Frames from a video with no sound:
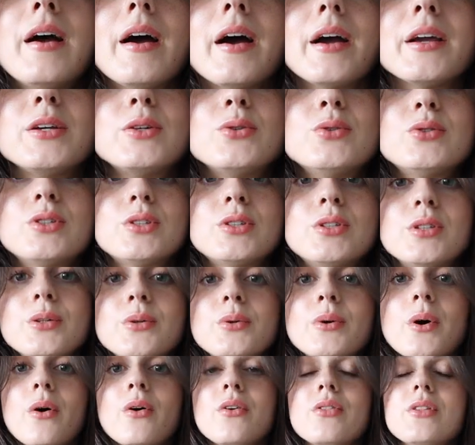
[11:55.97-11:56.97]
I used
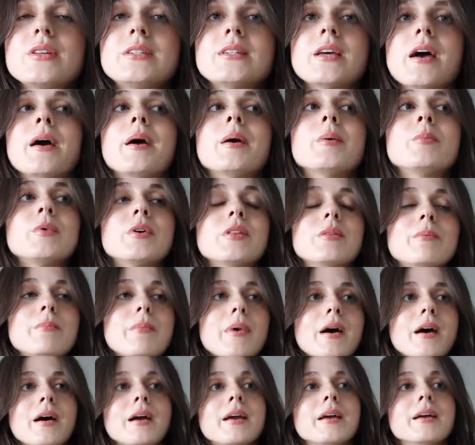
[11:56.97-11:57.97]
to all the time with
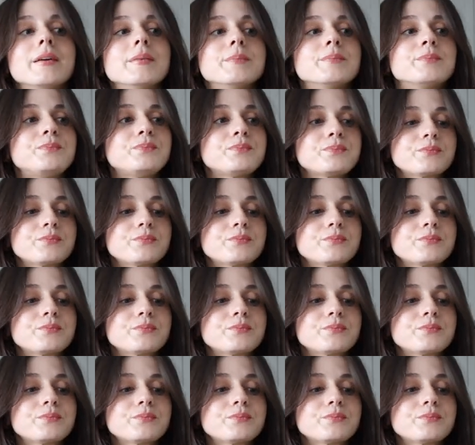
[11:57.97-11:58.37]
my